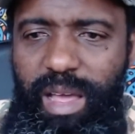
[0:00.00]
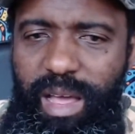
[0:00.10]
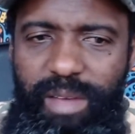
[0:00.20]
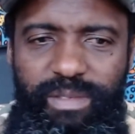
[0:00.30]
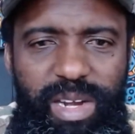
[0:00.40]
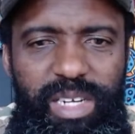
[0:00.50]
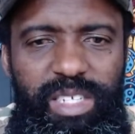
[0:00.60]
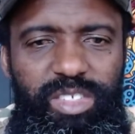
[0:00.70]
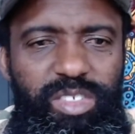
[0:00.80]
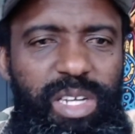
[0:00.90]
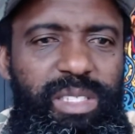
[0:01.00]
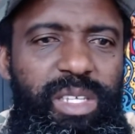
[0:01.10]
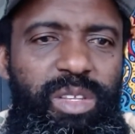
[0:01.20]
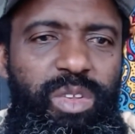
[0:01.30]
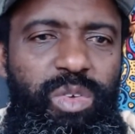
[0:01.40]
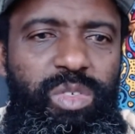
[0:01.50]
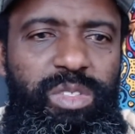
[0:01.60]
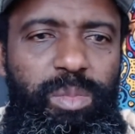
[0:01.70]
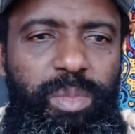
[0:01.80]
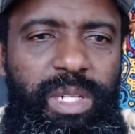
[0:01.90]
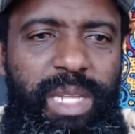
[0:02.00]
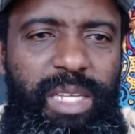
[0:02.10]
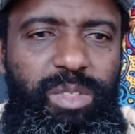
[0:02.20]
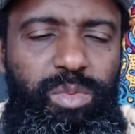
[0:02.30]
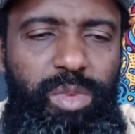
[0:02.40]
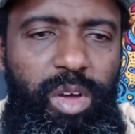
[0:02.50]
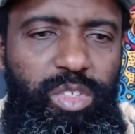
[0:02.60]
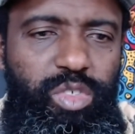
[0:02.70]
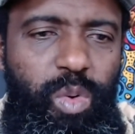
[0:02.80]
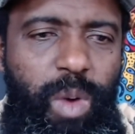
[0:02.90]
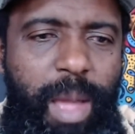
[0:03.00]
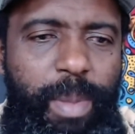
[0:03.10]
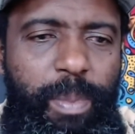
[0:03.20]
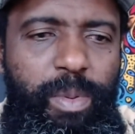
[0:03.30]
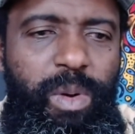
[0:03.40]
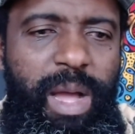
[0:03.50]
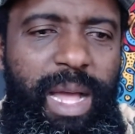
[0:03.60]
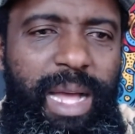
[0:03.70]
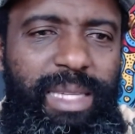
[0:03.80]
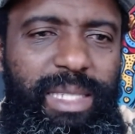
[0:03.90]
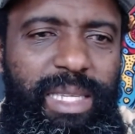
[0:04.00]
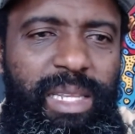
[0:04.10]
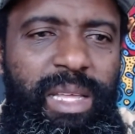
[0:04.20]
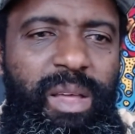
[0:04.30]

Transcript: Very interesting news, but that's also why people are asking,